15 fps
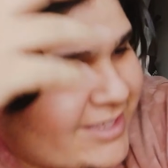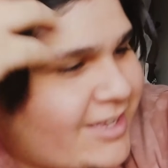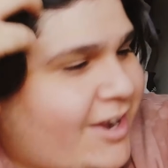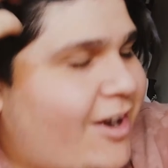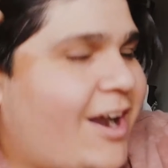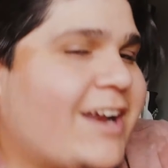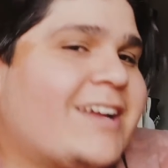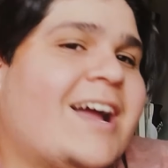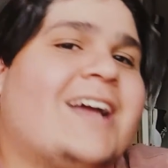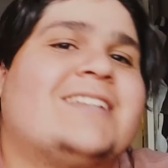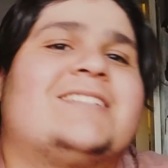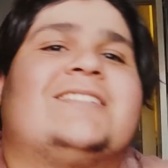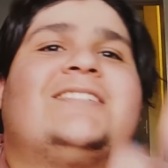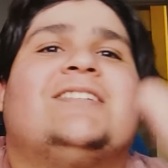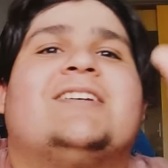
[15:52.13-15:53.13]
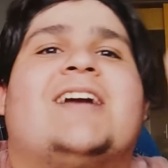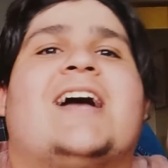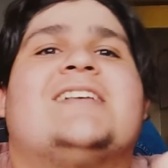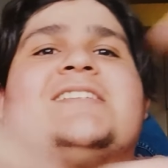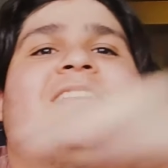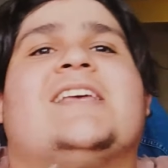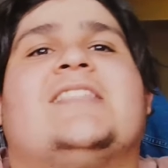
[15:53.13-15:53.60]
All right, guys. See you
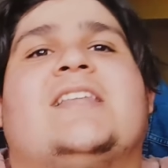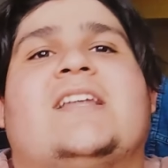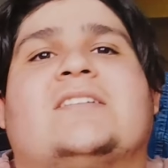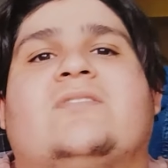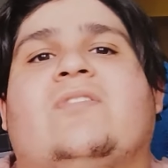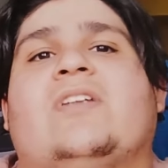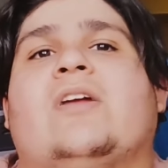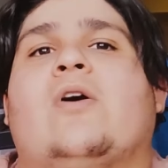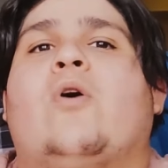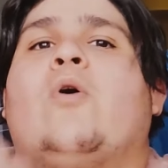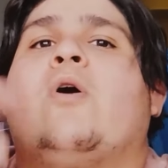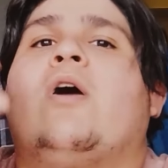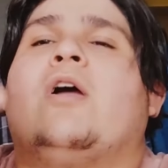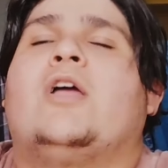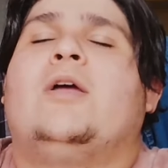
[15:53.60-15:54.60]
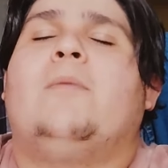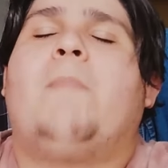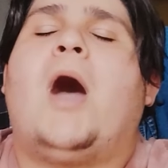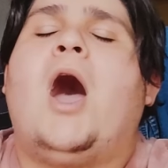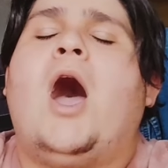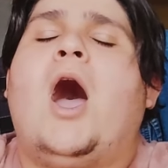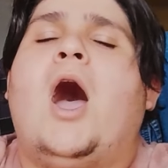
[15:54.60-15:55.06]
guys in the next video. Yeah,
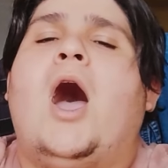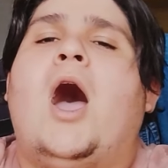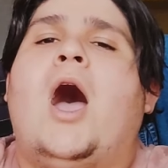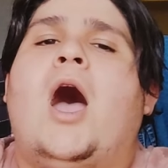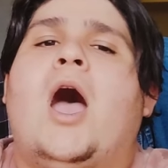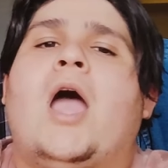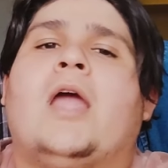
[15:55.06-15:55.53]
bye.